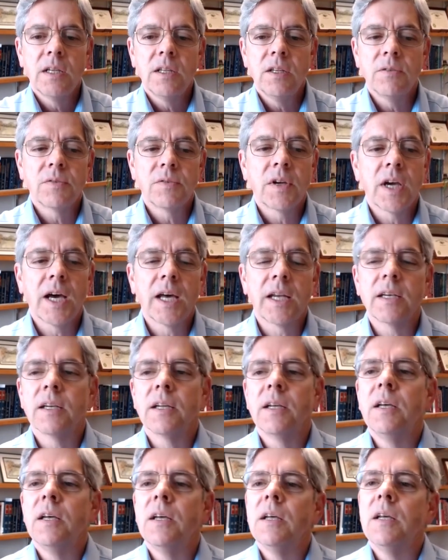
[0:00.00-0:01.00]
you've got
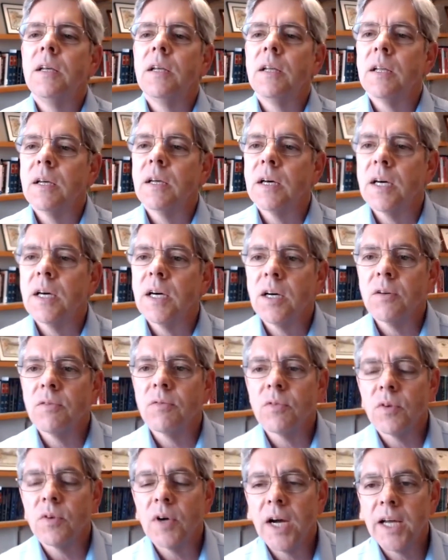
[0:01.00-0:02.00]
a
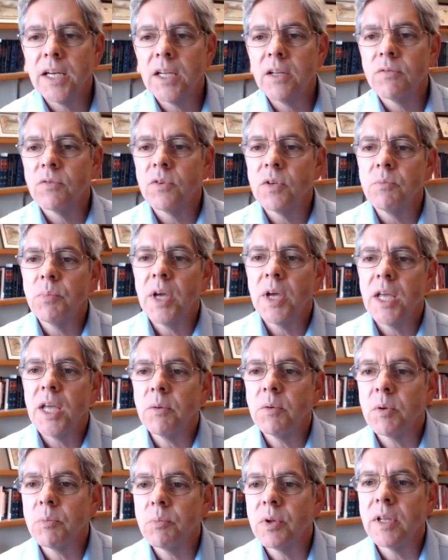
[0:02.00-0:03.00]
variety of
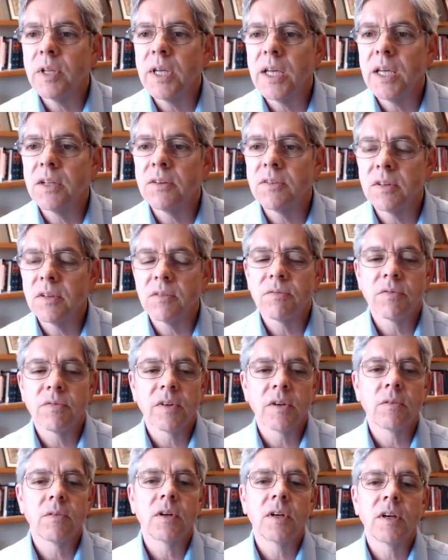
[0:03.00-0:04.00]
repayment plans in the
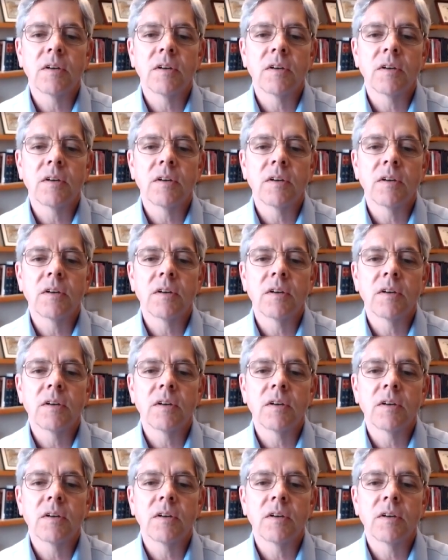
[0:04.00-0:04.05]
federal